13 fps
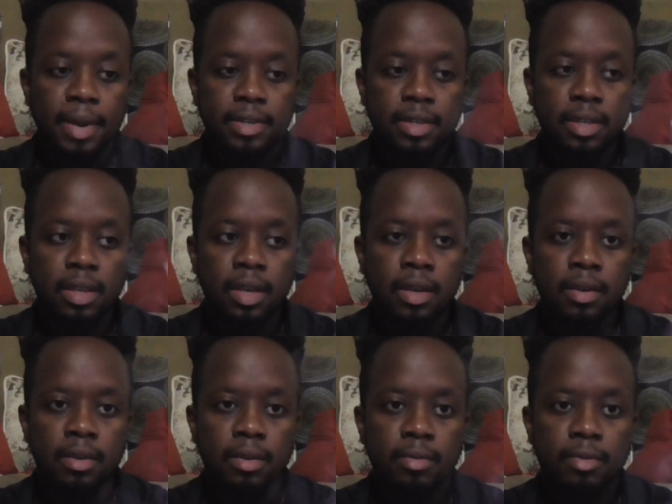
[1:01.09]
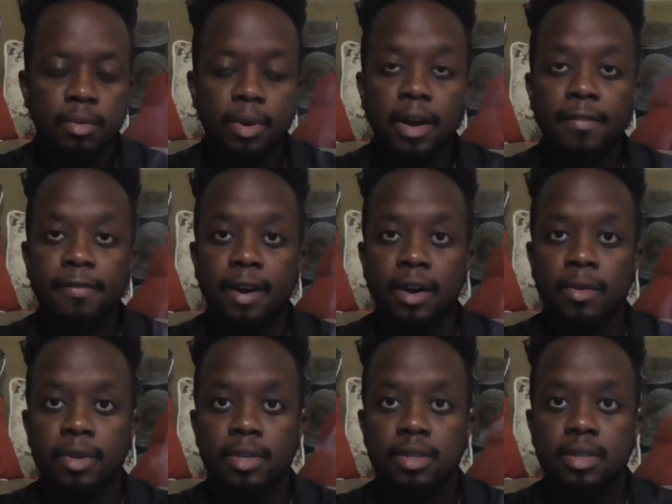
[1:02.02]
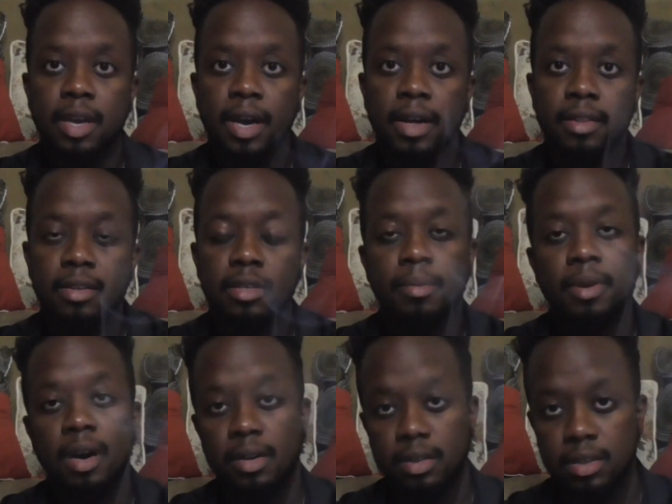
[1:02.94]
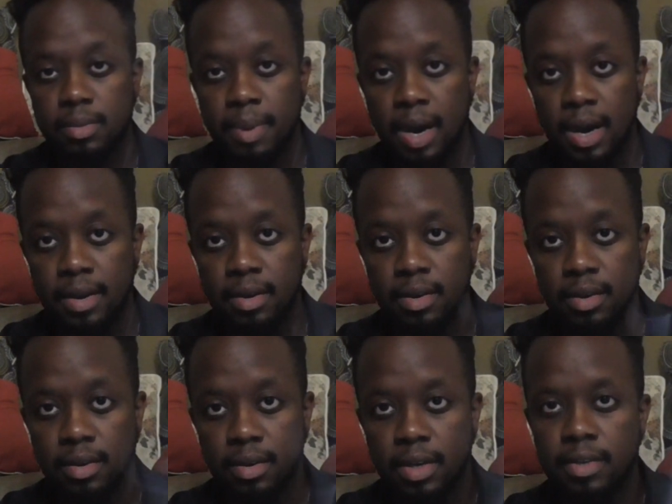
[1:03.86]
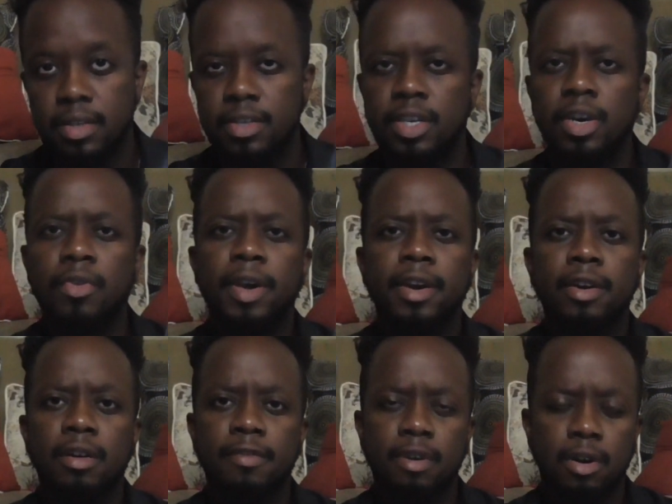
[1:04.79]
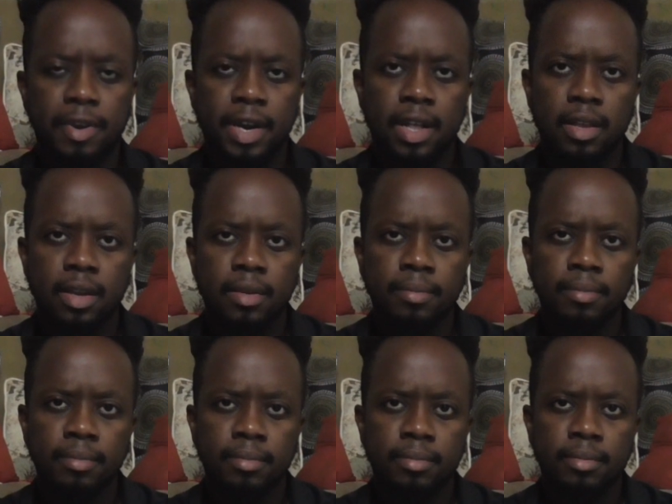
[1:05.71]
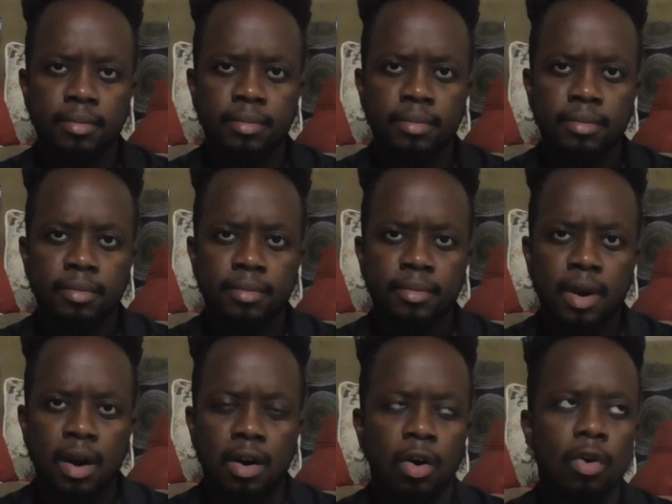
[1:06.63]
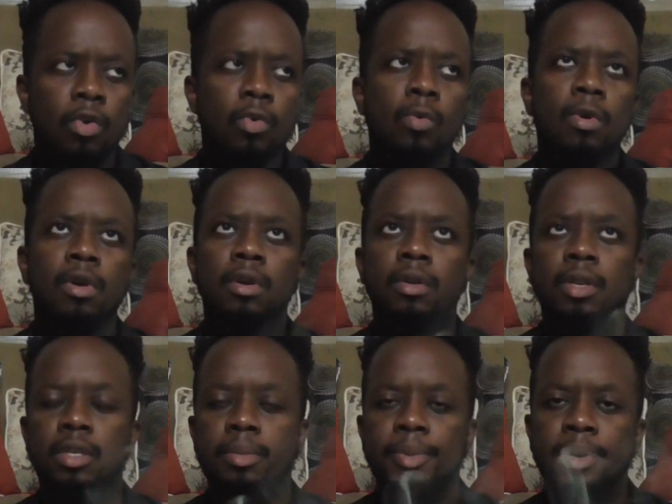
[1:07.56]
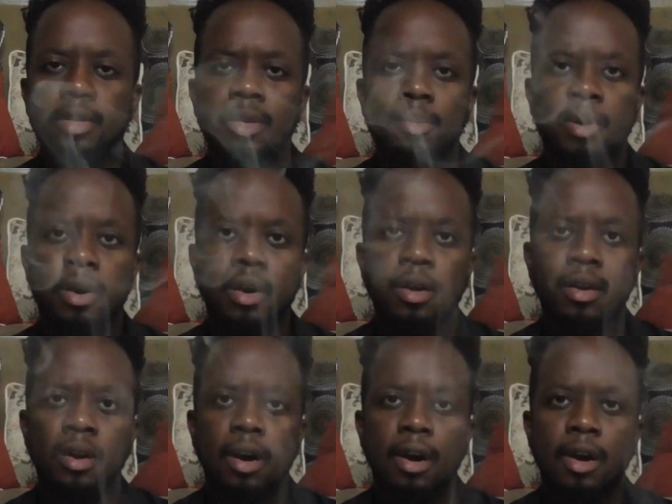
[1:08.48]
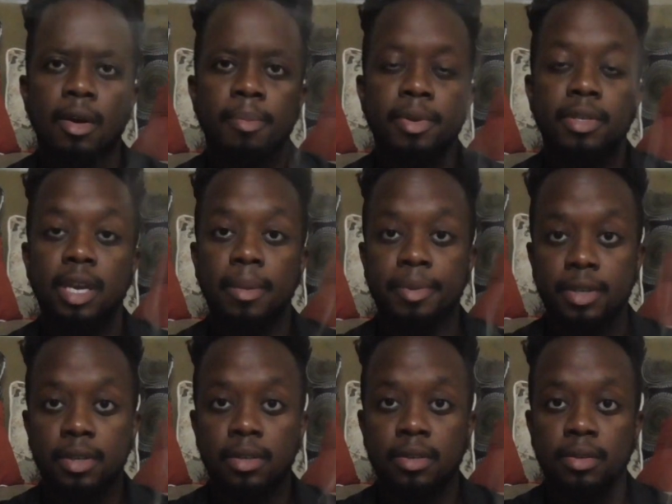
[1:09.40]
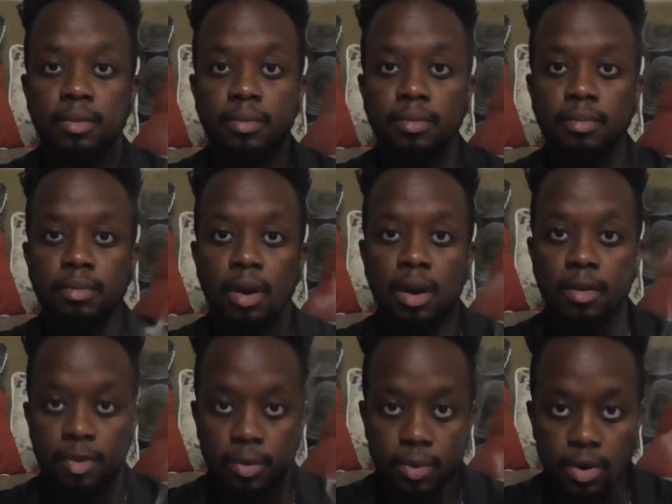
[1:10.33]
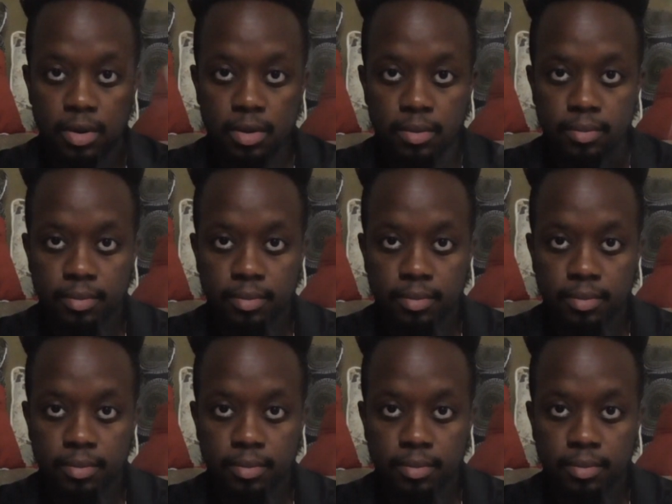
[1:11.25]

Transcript: Basically, from what I've found is that the subconscious mind is the generator of our reality. Our whole world is built upon our perception of the world.